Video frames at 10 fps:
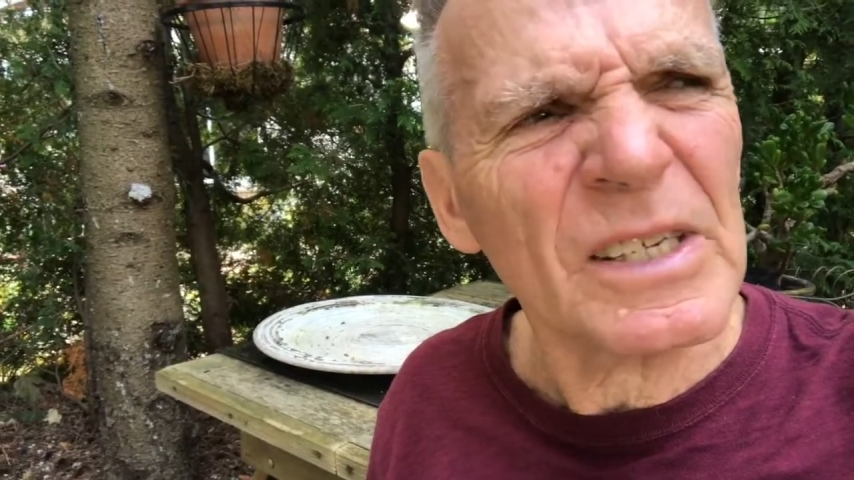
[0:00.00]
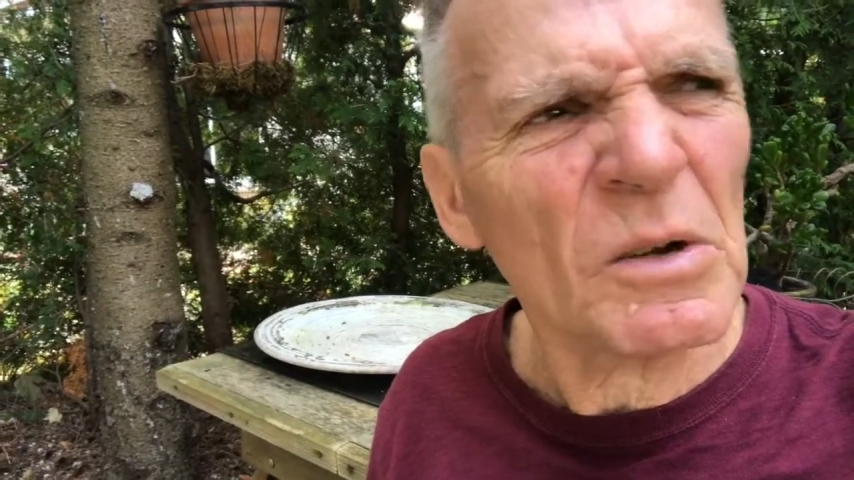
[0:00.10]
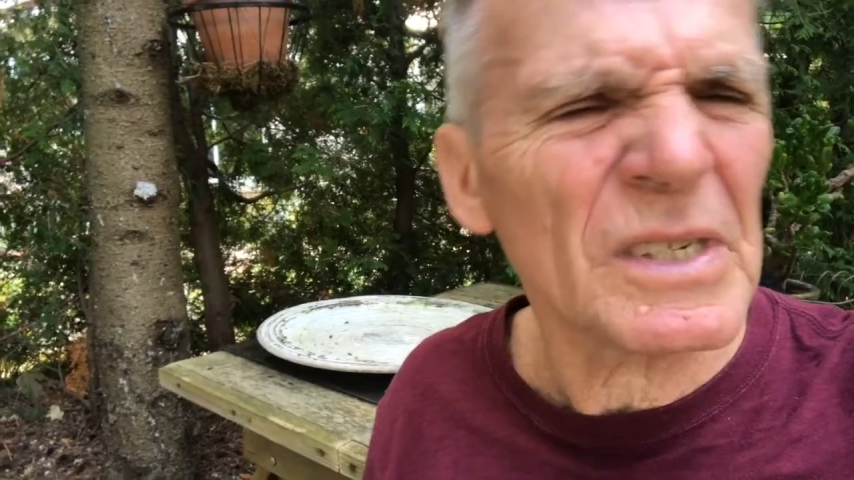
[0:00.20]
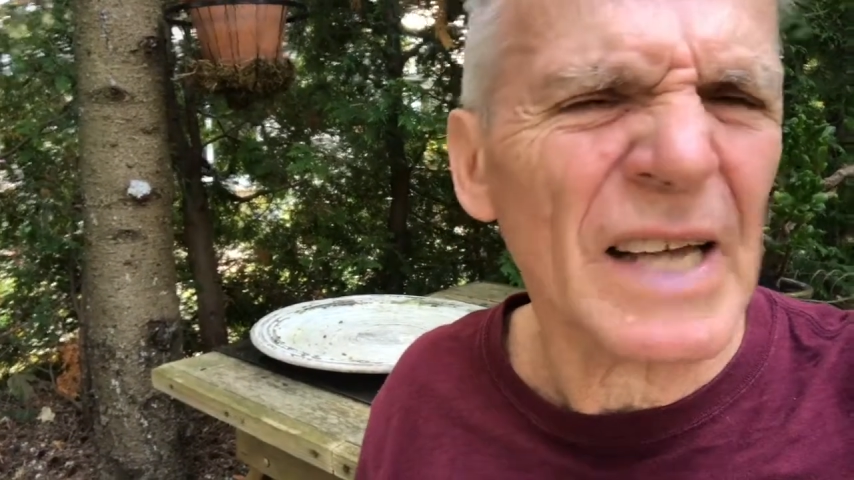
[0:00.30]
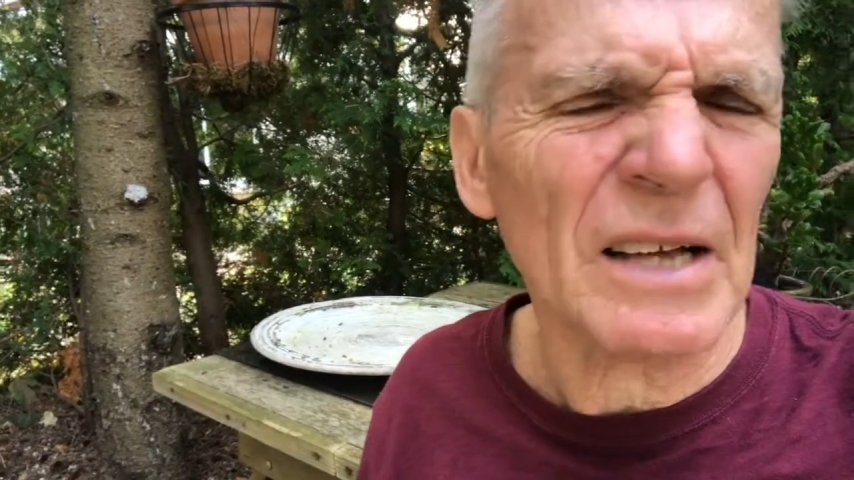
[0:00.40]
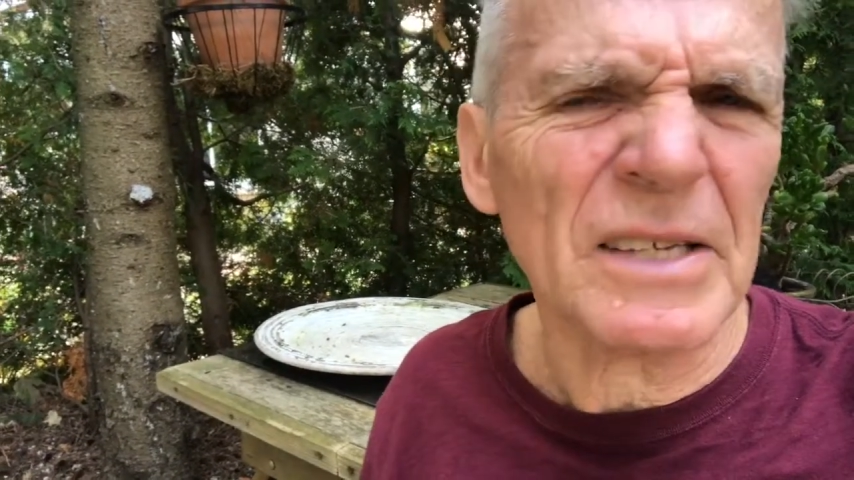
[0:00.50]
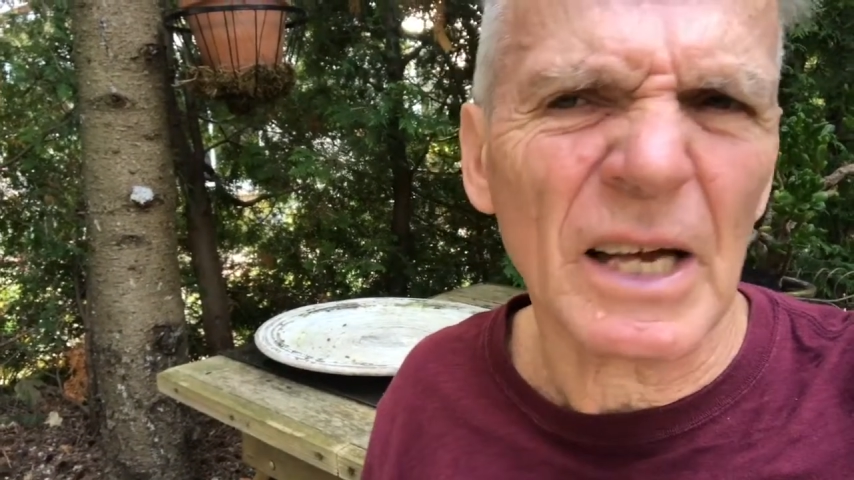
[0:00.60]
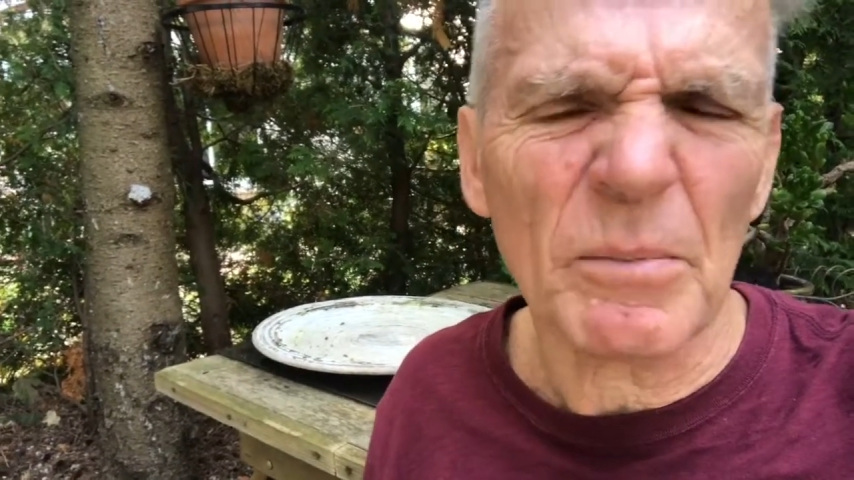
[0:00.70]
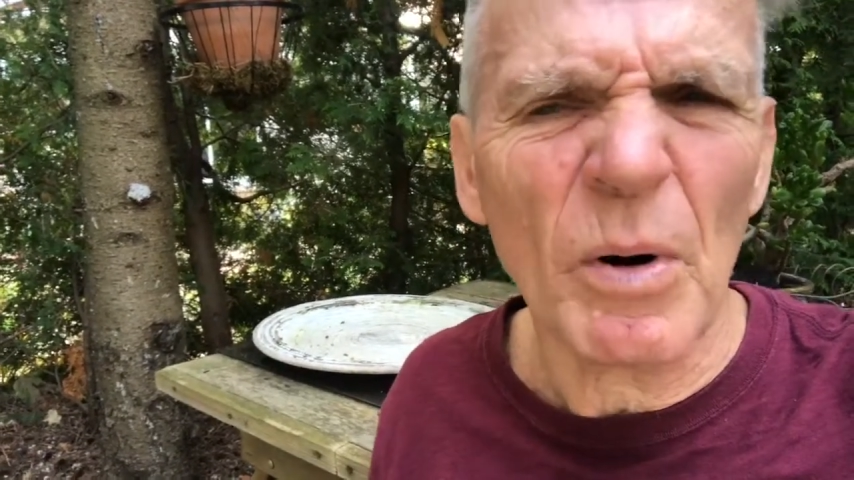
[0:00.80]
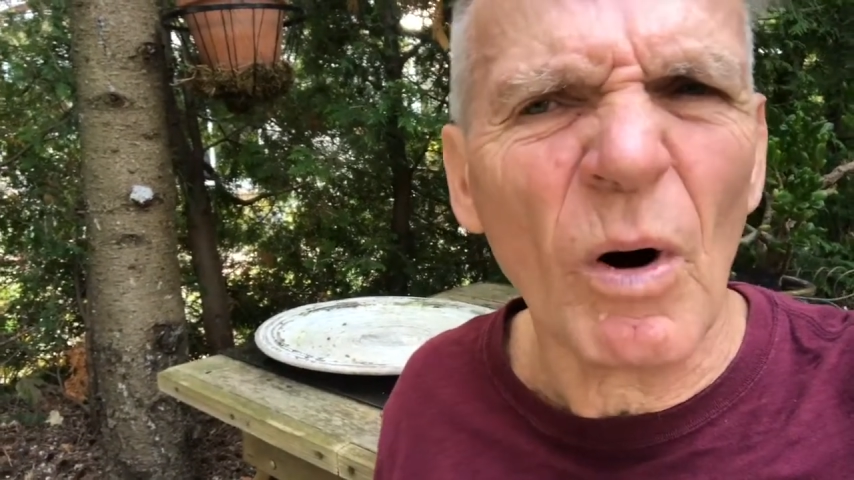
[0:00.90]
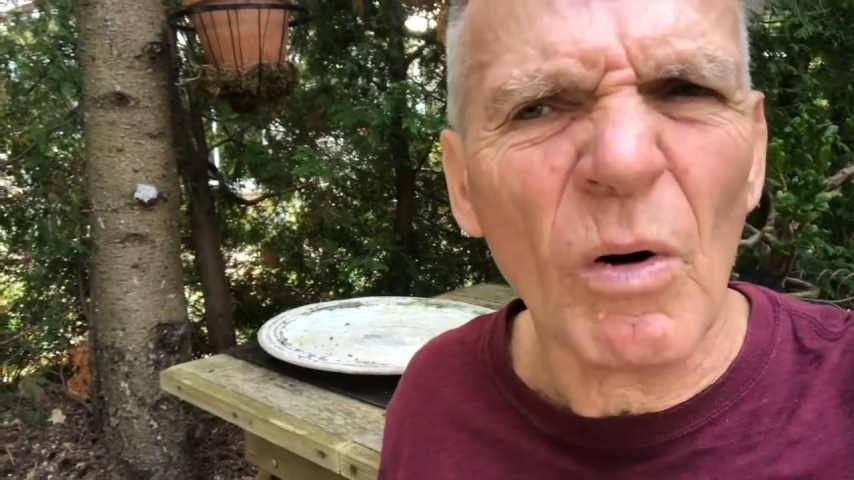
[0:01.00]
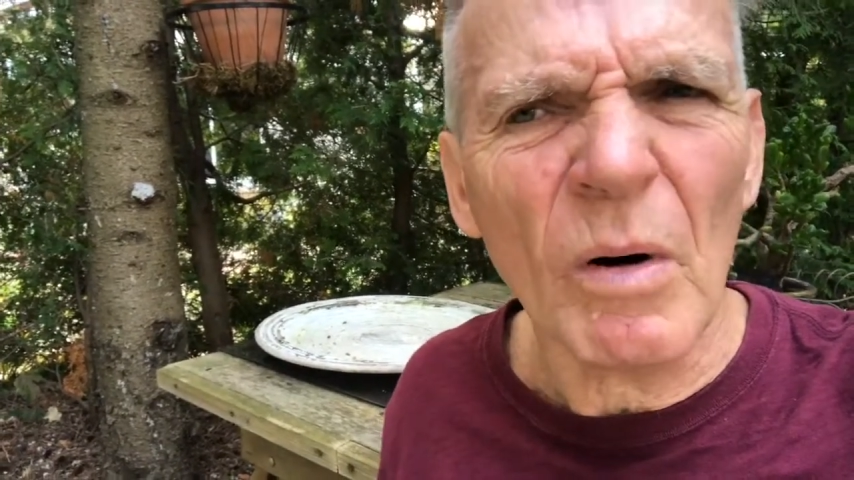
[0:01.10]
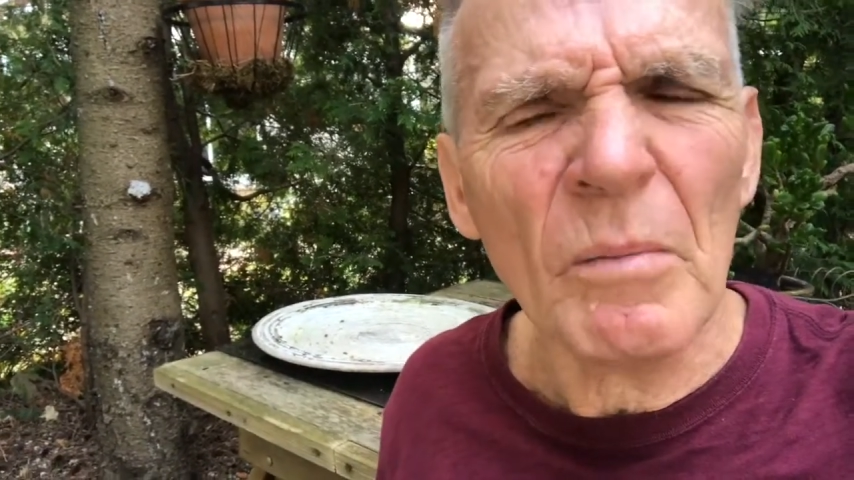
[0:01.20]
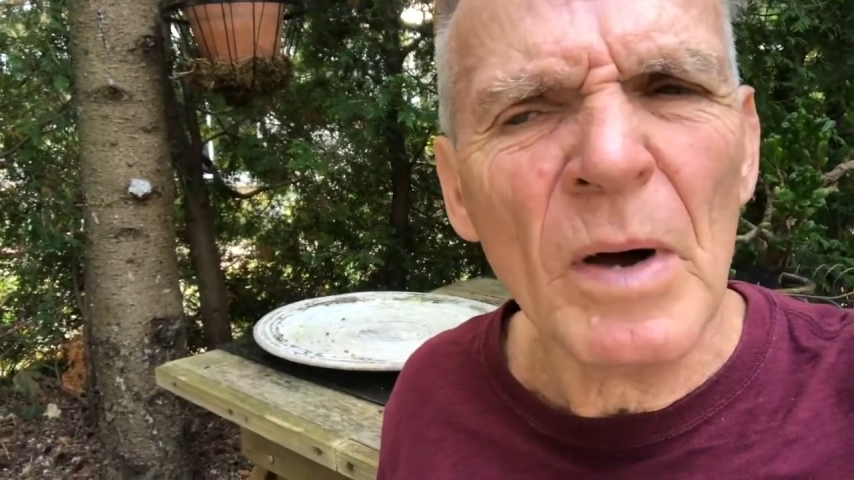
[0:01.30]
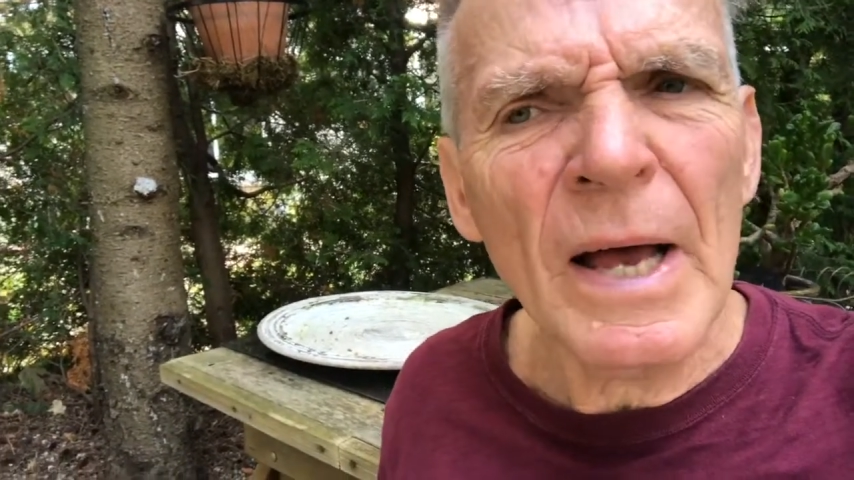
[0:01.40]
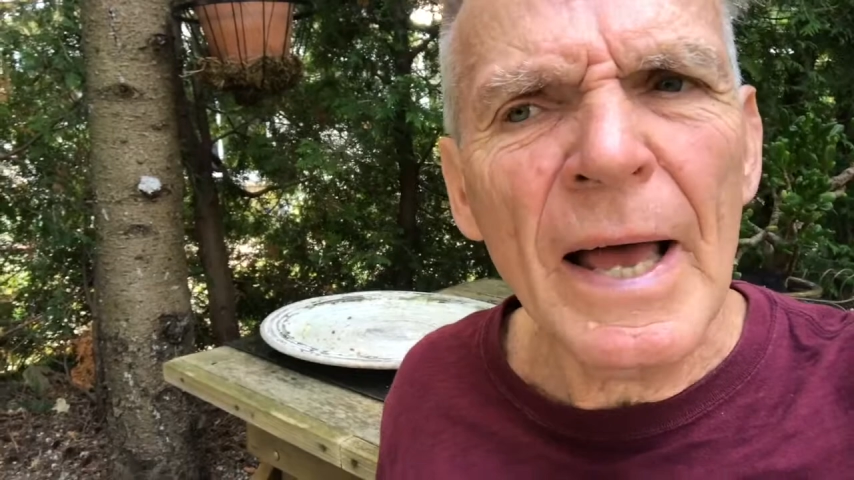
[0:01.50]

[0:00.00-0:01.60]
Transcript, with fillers: so it sounds like a poem.